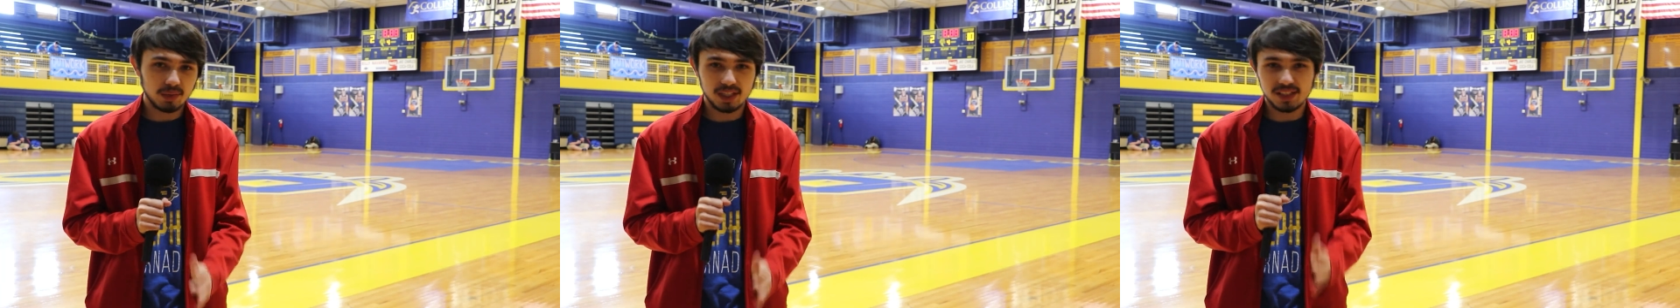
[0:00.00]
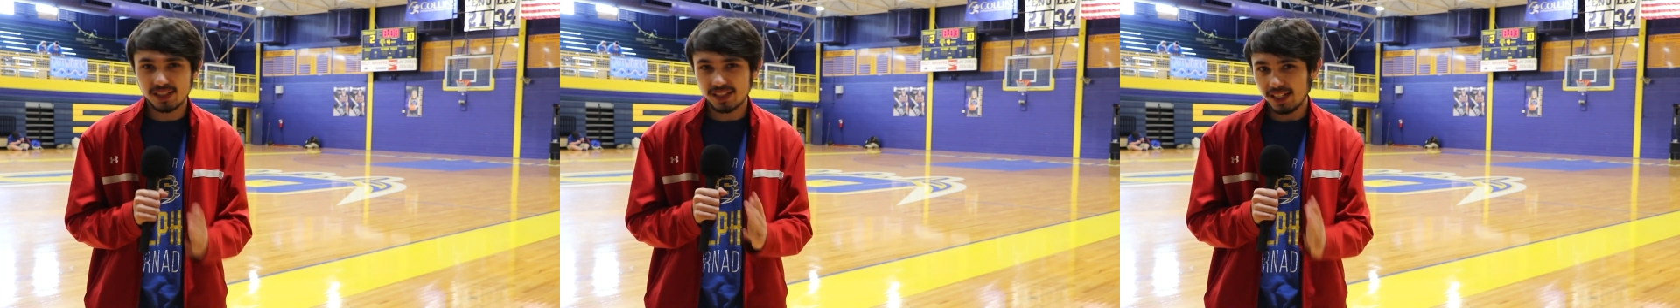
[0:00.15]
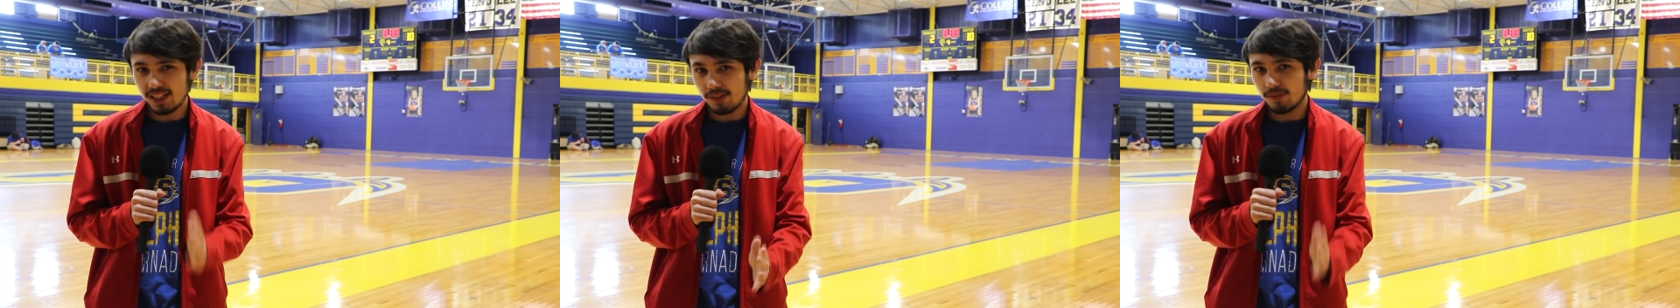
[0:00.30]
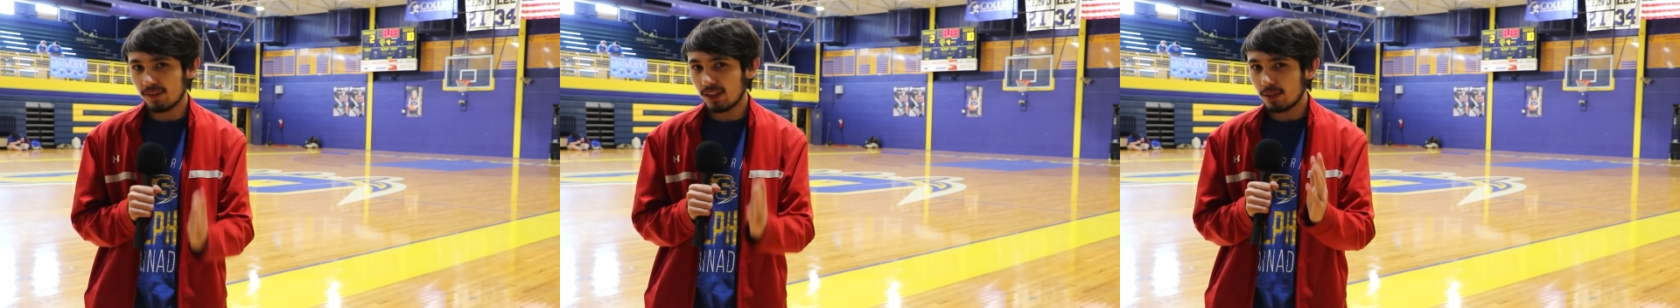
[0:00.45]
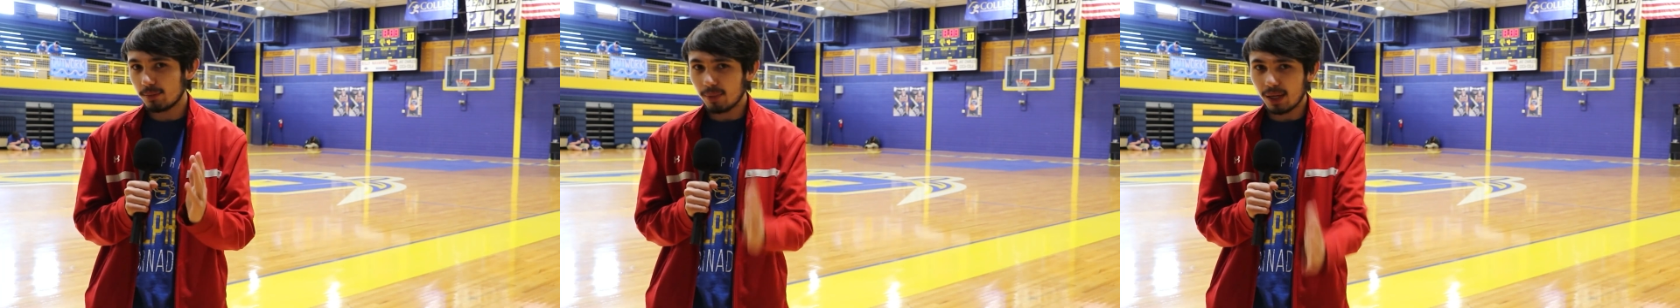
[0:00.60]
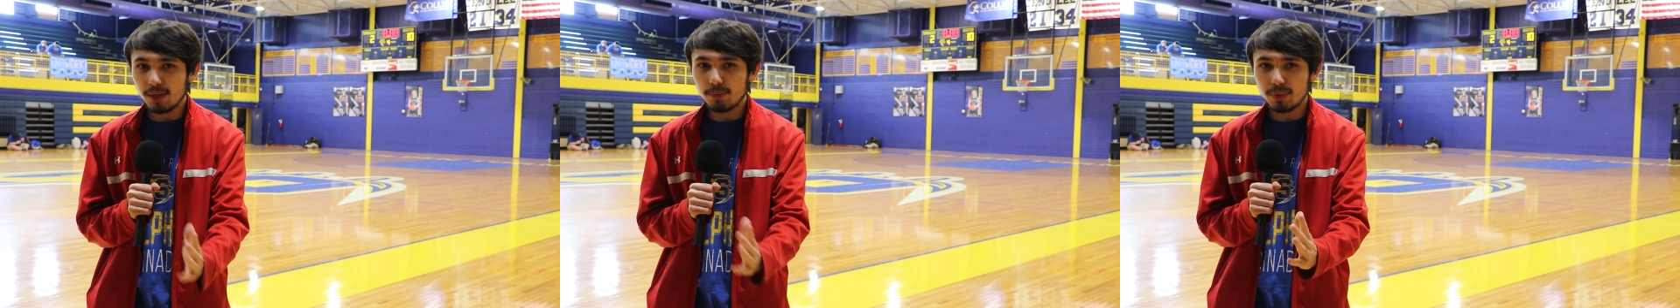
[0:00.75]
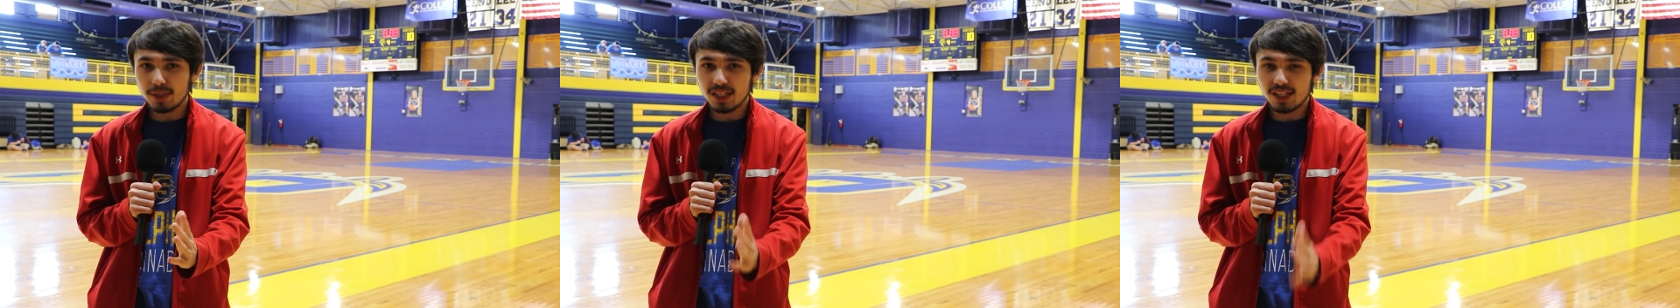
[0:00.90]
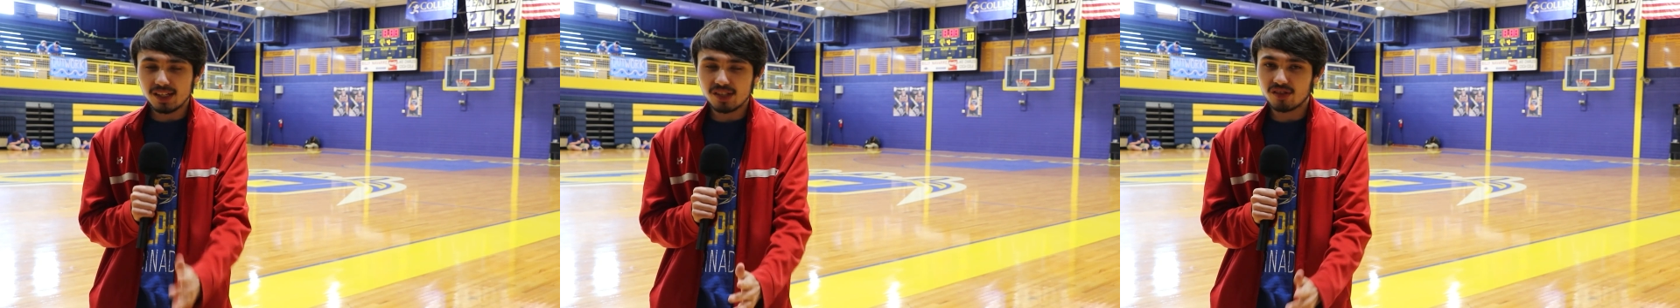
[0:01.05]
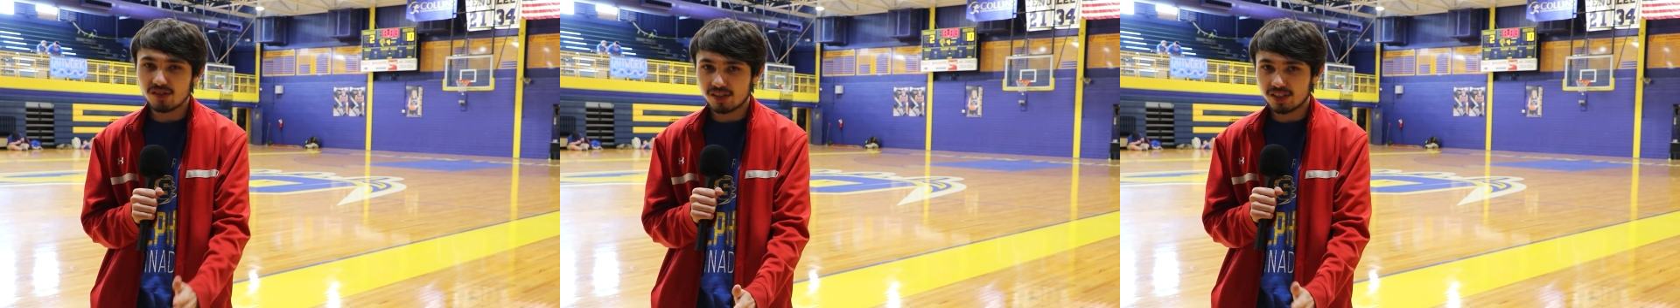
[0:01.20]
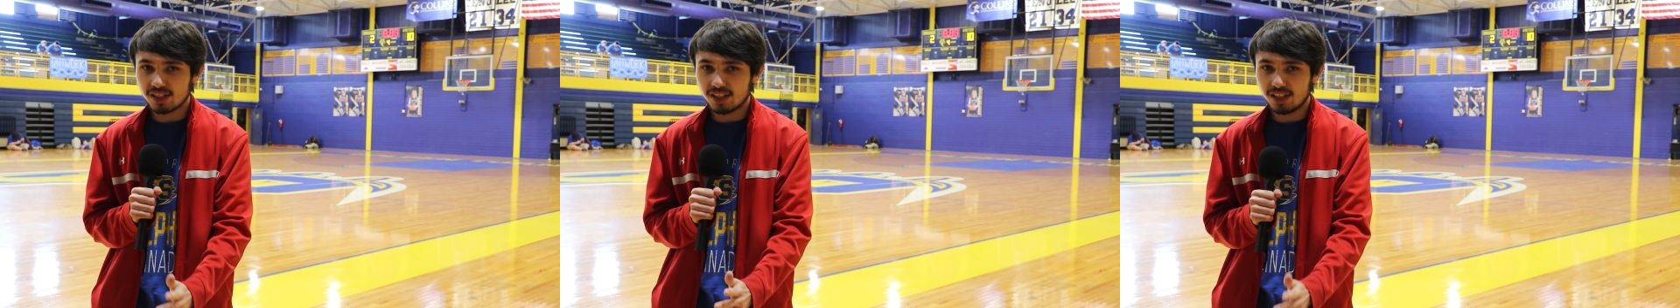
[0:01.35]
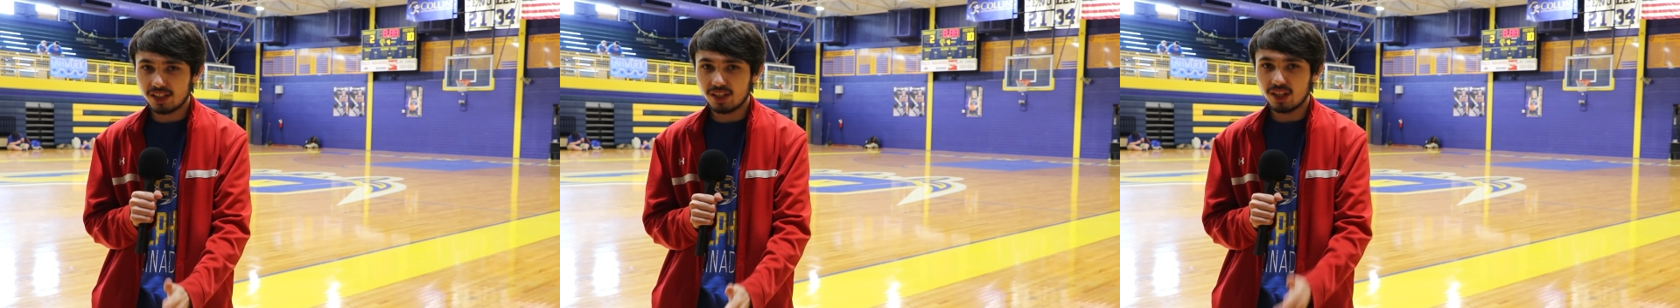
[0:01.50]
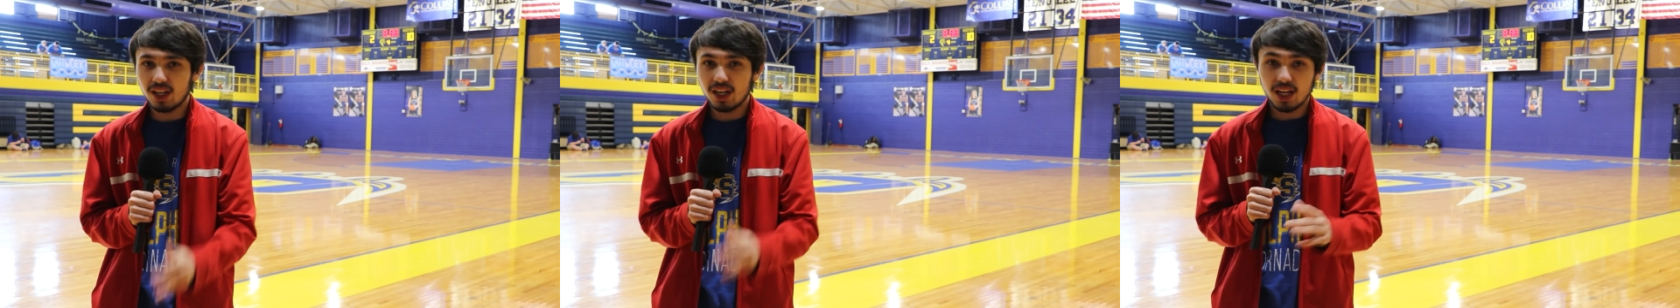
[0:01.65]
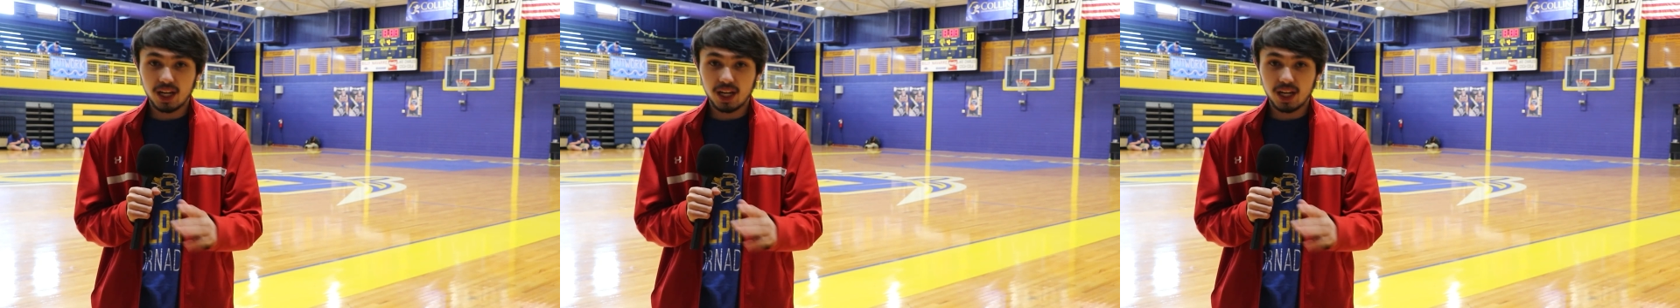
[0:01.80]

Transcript: and see if they might be interested